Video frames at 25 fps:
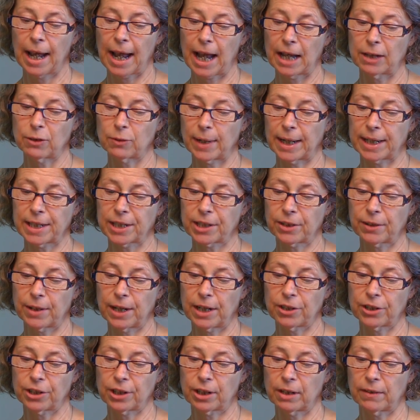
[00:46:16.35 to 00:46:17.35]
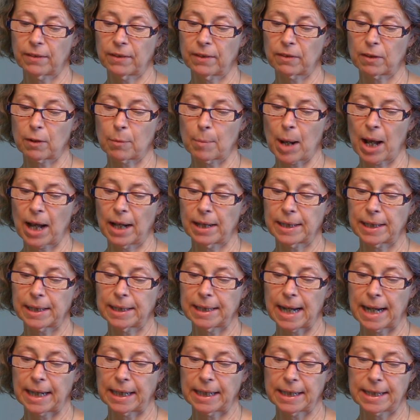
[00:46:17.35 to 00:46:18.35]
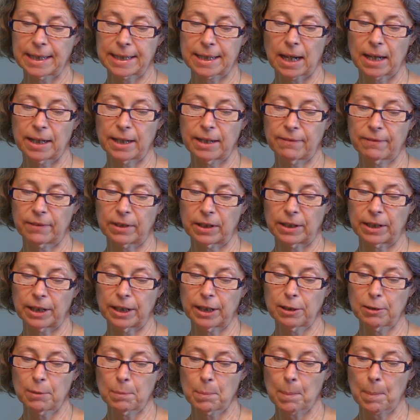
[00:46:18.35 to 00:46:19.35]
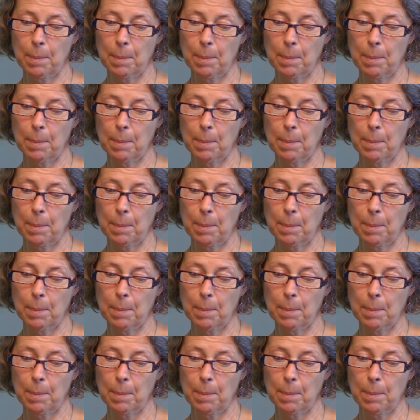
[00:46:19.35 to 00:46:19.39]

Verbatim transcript: and restoration of the Vermont Yankee site in Vernon,